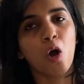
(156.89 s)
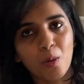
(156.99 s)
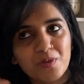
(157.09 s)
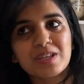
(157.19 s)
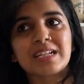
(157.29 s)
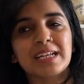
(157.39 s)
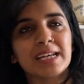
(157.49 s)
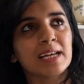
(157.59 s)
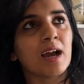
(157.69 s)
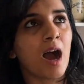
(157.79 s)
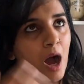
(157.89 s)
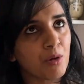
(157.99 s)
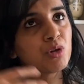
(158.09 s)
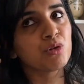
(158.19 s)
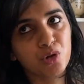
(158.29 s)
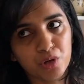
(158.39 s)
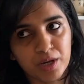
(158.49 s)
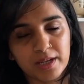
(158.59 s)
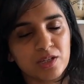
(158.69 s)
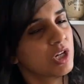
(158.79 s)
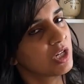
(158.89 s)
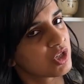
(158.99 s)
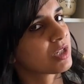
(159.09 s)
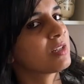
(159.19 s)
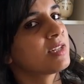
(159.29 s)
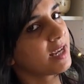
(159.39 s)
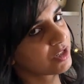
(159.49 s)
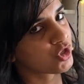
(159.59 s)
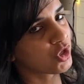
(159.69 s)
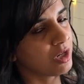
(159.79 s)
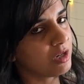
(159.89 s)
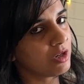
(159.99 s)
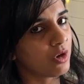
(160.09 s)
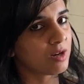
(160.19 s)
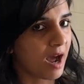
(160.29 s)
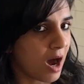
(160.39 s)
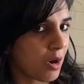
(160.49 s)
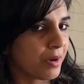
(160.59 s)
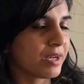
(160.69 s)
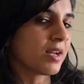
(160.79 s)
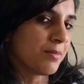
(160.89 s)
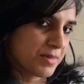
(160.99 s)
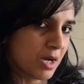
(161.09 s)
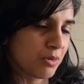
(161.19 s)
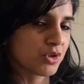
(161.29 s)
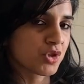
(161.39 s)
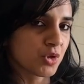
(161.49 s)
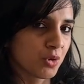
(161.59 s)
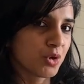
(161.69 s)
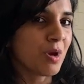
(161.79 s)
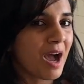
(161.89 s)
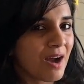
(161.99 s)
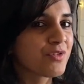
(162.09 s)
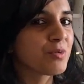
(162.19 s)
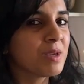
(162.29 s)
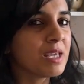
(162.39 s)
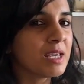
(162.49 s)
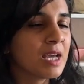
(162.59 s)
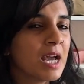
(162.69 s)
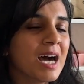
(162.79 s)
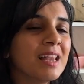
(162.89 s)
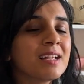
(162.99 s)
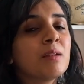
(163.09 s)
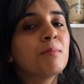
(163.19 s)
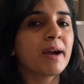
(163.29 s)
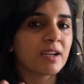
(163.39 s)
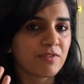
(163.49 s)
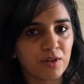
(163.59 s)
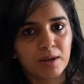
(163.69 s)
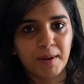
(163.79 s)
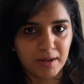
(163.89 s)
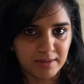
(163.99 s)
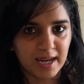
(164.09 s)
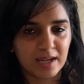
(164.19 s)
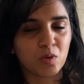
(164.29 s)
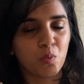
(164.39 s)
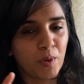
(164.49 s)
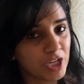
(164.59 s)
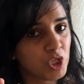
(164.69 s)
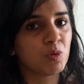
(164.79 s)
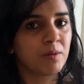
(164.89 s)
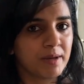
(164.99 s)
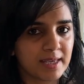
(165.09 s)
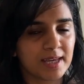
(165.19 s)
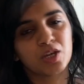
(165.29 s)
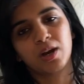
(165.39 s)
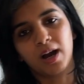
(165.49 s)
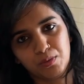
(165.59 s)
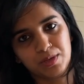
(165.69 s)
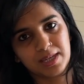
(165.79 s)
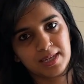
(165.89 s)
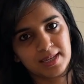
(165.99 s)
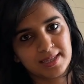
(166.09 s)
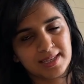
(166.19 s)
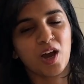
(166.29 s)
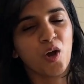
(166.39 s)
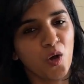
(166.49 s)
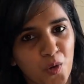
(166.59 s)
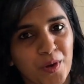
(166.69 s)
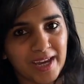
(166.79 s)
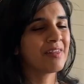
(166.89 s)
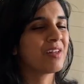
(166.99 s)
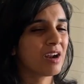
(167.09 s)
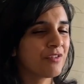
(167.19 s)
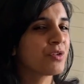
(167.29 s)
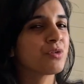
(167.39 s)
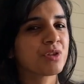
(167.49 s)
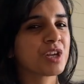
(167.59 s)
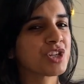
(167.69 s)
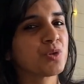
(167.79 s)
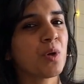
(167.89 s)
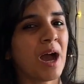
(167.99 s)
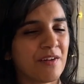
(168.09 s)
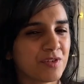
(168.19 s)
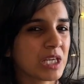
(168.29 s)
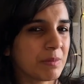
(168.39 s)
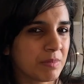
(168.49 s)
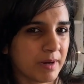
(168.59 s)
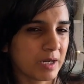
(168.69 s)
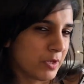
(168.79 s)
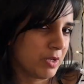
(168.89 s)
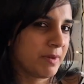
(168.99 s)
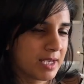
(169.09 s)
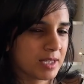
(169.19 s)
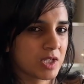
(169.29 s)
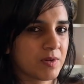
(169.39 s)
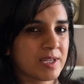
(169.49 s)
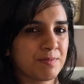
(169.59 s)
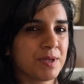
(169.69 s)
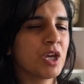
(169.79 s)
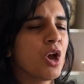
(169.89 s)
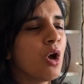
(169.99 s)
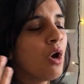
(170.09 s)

Obviously, how you cook it changes the texture on how it comes out. So you have to be a little mindful about that when you are making your Aloo Tikkis. Okay, there are a few things you have to keep in mind when you're making this recipe.